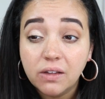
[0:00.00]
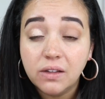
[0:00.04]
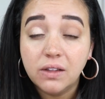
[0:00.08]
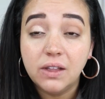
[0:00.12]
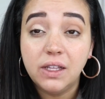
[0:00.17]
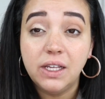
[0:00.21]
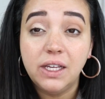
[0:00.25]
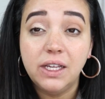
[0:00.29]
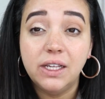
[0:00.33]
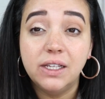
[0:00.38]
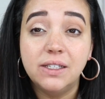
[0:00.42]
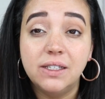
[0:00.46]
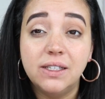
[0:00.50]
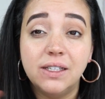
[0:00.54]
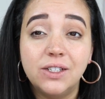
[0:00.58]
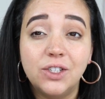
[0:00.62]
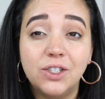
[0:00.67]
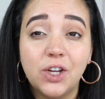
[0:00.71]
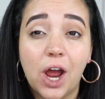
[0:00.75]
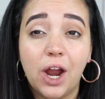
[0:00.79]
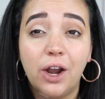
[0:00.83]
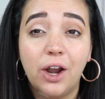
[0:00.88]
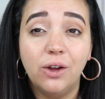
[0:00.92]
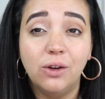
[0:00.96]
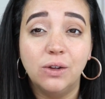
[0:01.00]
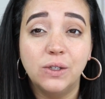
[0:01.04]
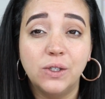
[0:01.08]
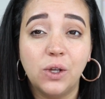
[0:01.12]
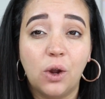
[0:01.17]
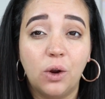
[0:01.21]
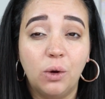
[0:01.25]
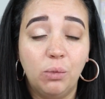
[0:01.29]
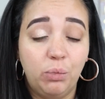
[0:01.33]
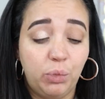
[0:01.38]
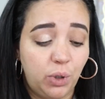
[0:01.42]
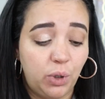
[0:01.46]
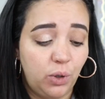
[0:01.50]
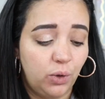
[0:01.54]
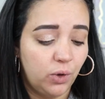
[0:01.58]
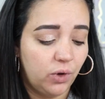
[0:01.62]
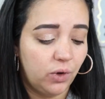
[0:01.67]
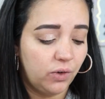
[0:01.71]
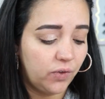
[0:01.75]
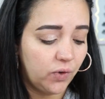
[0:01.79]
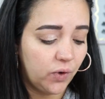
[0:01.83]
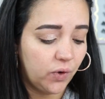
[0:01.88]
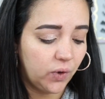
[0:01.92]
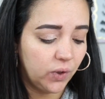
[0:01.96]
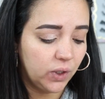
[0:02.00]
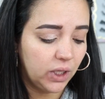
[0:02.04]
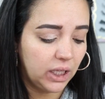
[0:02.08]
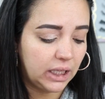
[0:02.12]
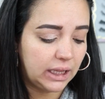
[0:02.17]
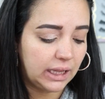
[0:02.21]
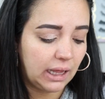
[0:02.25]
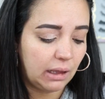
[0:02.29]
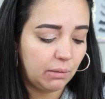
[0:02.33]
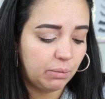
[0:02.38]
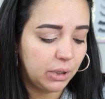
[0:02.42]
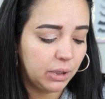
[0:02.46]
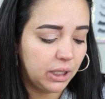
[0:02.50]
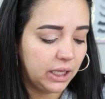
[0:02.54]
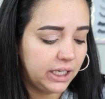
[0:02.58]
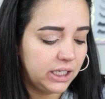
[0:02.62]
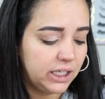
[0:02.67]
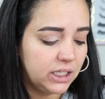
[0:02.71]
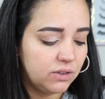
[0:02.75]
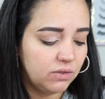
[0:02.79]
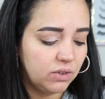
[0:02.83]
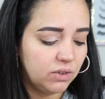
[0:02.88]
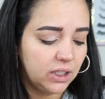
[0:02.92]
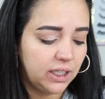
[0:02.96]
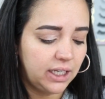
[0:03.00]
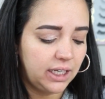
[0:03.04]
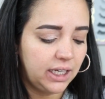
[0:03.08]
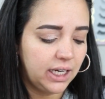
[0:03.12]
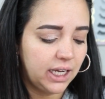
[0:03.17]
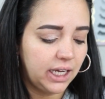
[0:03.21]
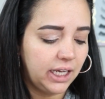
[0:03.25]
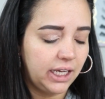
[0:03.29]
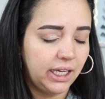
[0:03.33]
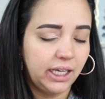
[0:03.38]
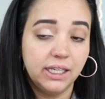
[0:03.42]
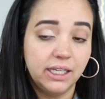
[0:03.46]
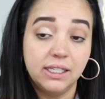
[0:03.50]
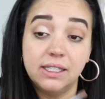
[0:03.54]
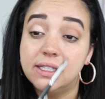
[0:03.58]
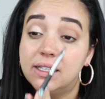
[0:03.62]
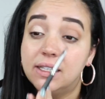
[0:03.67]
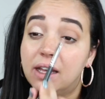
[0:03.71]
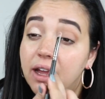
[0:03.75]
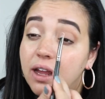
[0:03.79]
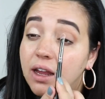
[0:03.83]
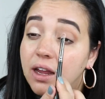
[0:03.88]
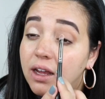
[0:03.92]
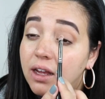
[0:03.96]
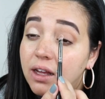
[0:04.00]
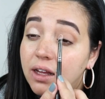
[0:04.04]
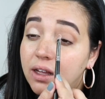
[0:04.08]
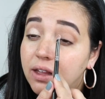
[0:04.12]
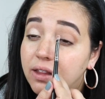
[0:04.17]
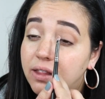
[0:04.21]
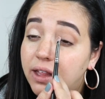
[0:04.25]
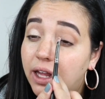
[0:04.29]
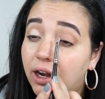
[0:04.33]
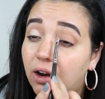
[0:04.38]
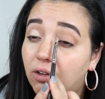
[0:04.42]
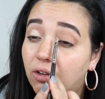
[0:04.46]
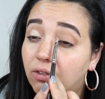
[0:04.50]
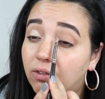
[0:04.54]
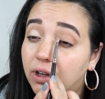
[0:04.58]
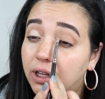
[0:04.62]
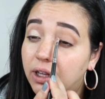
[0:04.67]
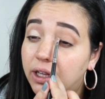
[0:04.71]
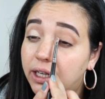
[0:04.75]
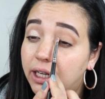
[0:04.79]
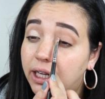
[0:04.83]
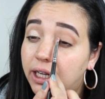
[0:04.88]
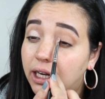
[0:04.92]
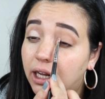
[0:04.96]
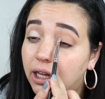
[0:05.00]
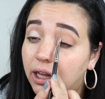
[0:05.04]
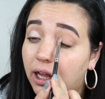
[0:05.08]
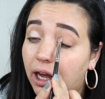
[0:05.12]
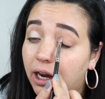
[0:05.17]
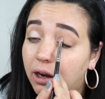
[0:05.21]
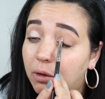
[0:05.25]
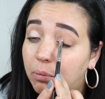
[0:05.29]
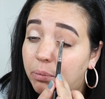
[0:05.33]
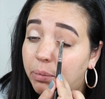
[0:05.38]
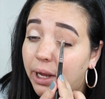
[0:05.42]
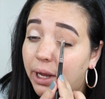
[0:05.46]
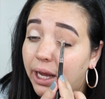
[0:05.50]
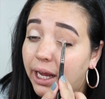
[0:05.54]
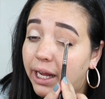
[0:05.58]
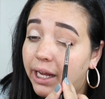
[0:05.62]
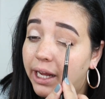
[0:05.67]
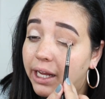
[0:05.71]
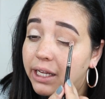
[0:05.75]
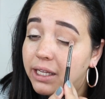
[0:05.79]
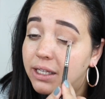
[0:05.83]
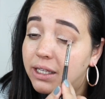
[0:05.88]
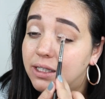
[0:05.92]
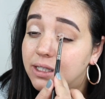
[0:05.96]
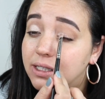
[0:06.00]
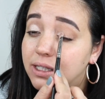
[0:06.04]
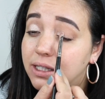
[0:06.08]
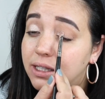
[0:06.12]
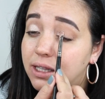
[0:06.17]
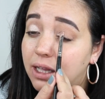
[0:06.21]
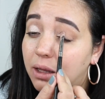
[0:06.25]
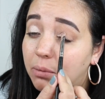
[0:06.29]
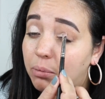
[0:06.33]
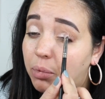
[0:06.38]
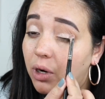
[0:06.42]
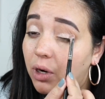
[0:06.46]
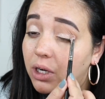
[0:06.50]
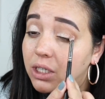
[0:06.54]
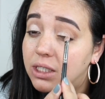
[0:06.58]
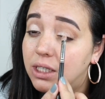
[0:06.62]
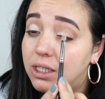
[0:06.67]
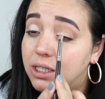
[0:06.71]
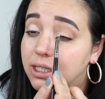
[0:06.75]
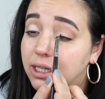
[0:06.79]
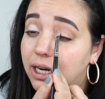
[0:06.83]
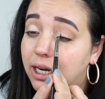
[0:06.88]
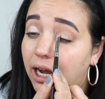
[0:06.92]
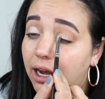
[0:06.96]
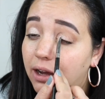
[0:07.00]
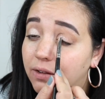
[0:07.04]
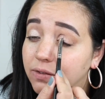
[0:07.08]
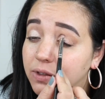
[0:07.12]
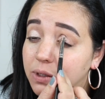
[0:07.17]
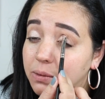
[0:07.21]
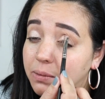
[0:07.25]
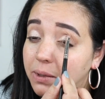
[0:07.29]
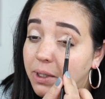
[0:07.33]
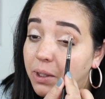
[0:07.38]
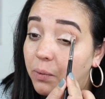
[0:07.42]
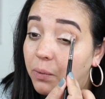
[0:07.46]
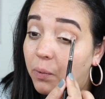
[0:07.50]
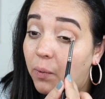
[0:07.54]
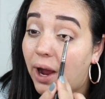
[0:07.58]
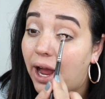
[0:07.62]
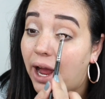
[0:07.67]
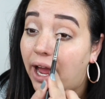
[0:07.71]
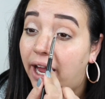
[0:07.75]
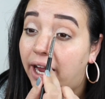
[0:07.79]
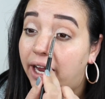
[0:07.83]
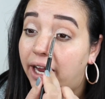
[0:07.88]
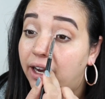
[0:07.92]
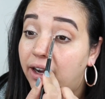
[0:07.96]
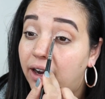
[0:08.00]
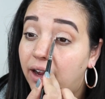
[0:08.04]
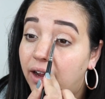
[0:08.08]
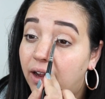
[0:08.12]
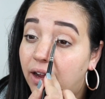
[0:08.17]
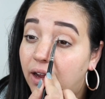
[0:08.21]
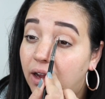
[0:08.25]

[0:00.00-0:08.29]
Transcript: These shadows are beautiful. Like, they place really nice. They don't really need a lot of base. The brush doesn't have to be wet.